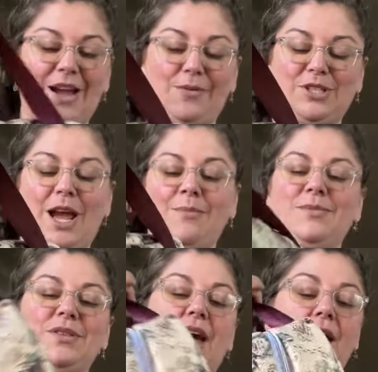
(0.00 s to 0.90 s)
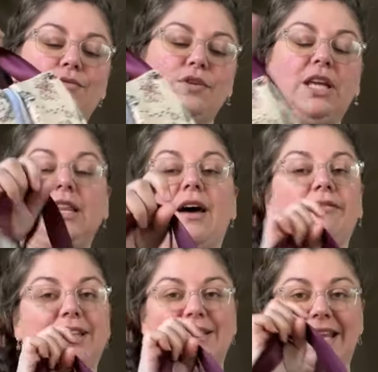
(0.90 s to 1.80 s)
which I'm, I really
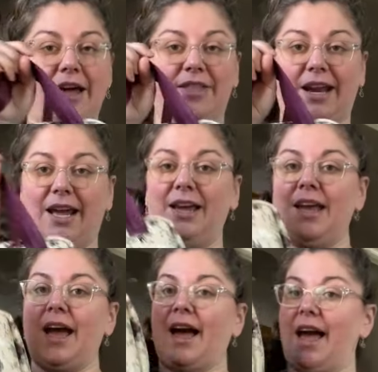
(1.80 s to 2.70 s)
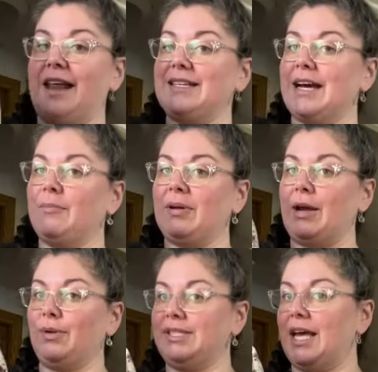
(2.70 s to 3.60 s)
love this now that I, I had it done, but I
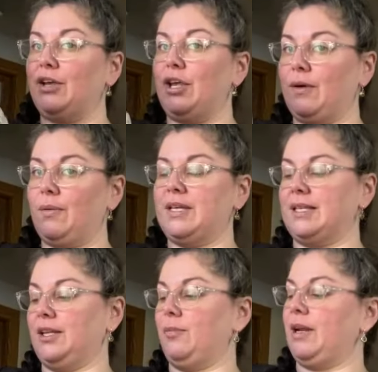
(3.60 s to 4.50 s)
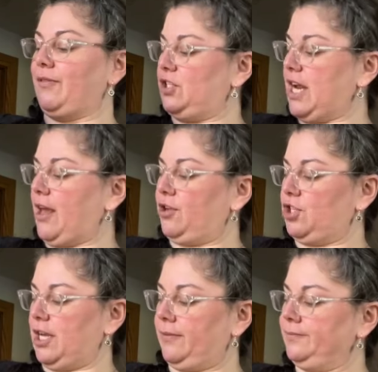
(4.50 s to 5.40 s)
will tell you, it was a little bit of a
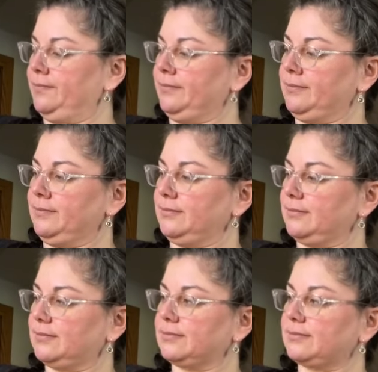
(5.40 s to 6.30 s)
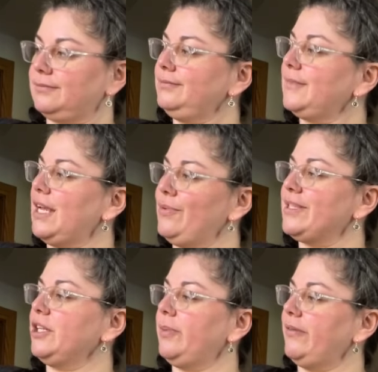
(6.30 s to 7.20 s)
challenging, it was a
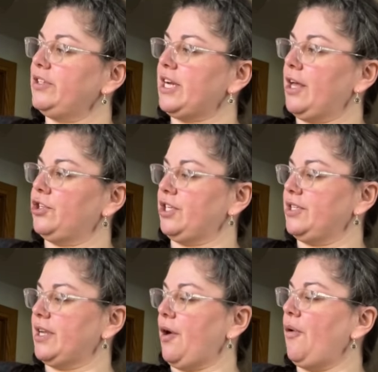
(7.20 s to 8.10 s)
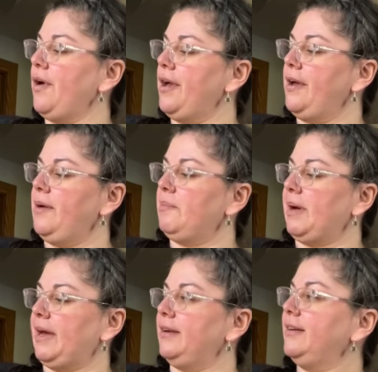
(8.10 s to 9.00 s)
little bit of a challenging sew, but